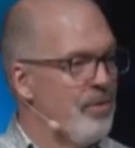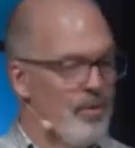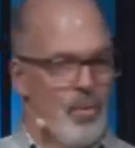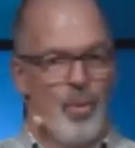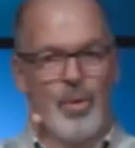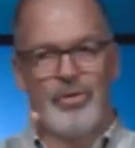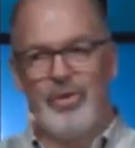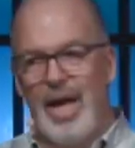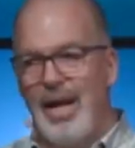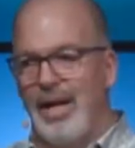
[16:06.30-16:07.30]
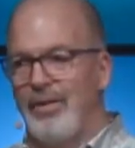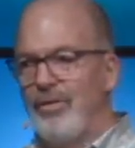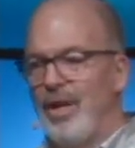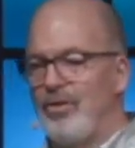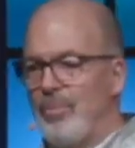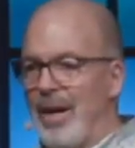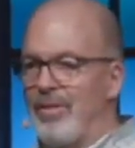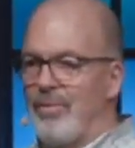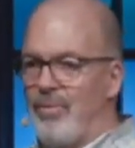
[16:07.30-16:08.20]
Civil War setting. It's about the